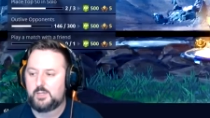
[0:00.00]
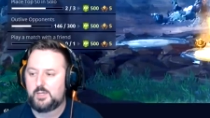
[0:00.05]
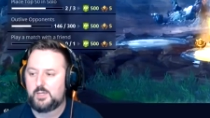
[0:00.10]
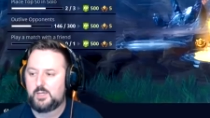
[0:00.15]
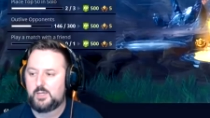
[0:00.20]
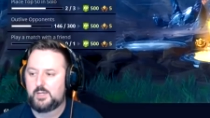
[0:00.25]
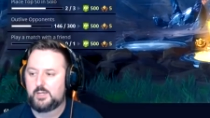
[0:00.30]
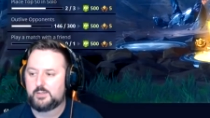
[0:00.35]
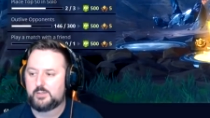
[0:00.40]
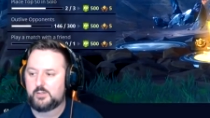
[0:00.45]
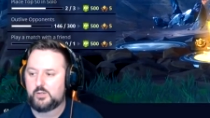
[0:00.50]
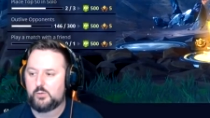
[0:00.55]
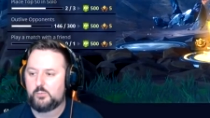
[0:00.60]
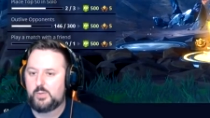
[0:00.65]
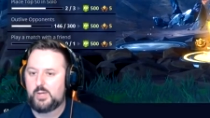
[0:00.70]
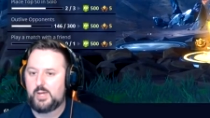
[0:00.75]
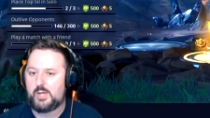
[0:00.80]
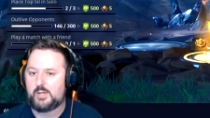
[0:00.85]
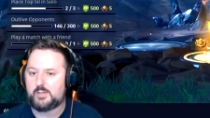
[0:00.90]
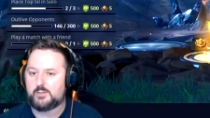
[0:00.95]
And then go
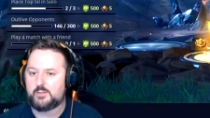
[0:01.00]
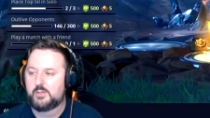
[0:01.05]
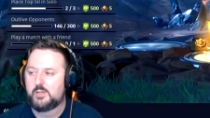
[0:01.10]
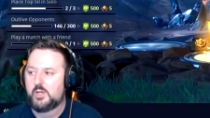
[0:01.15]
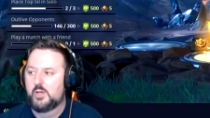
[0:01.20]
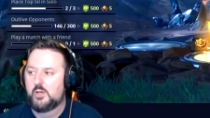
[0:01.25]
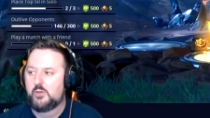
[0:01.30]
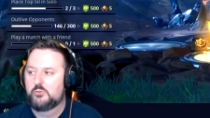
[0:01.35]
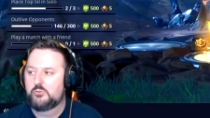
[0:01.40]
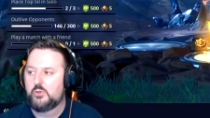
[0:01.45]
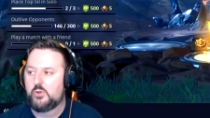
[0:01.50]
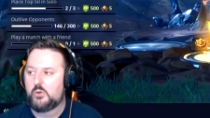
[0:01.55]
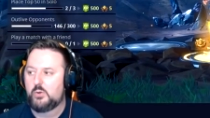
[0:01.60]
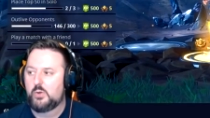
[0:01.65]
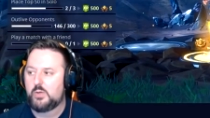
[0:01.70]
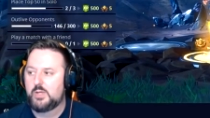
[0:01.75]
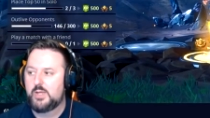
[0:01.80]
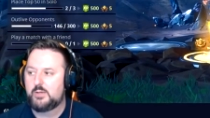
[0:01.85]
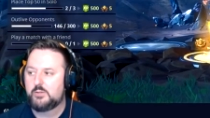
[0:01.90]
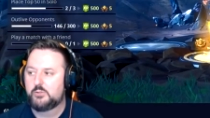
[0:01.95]
back. So
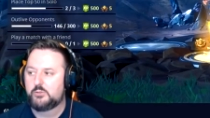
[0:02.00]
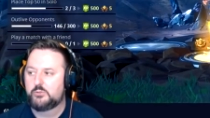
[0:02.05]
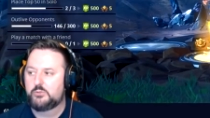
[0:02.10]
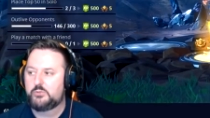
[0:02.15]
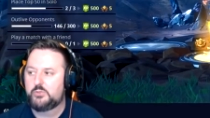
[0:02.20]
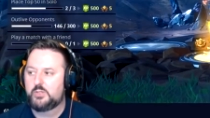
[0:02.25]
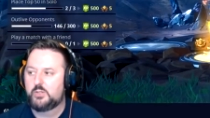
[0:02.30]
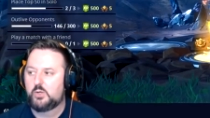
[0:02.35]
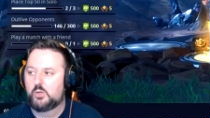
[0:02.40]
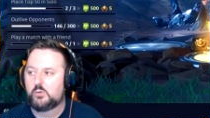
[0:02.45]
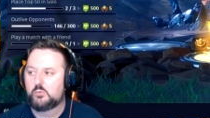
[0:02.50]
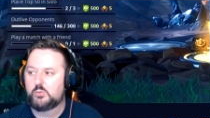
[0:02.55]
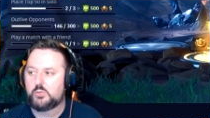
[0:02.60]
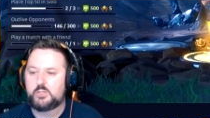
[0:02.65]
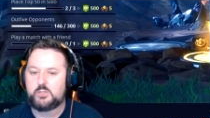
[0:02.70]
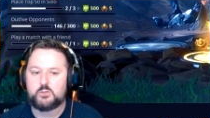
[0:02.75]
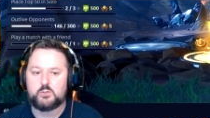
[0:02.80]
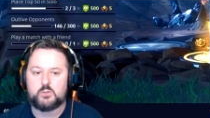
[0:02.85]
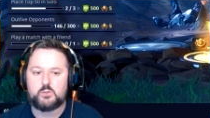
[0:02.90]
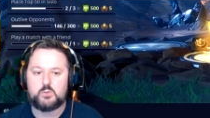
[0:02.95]
now you'll see it over
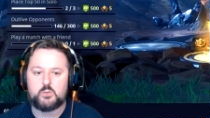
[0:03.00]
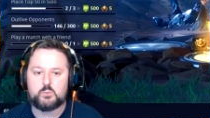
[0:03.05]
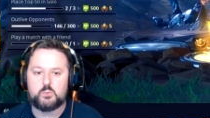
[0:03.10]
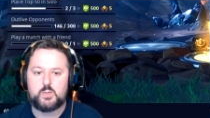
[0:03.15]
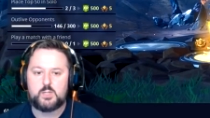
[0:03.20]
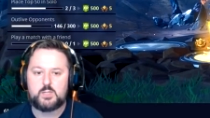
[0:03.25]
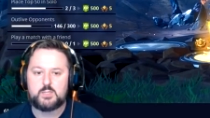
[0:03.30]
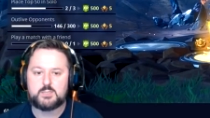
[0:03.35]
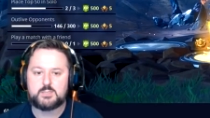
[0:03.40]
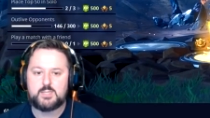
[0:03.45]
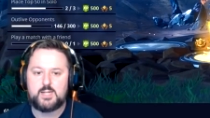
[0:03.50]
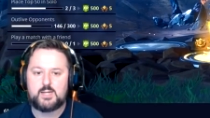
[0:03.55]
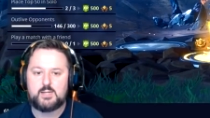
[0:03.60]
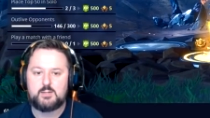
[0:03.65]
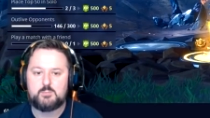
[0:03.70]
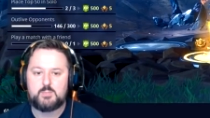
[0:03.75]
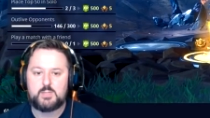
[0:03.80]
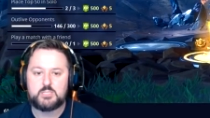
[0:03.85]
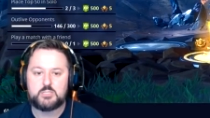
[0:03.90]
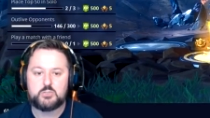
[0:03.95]
here on the right side
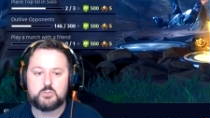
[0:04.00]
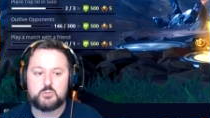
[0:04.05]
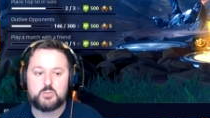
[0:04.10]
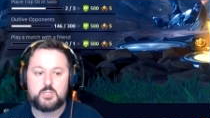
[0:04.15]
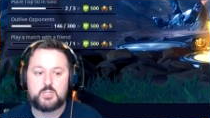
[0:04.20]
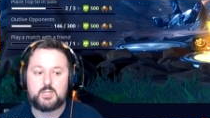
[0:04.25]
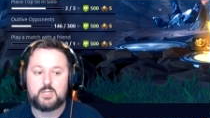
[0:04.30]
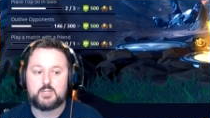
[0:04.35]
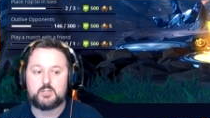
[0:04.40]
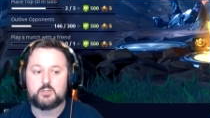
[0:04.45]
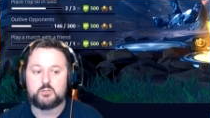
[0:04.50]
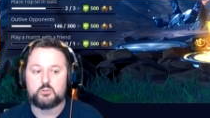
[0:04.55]
of my screen in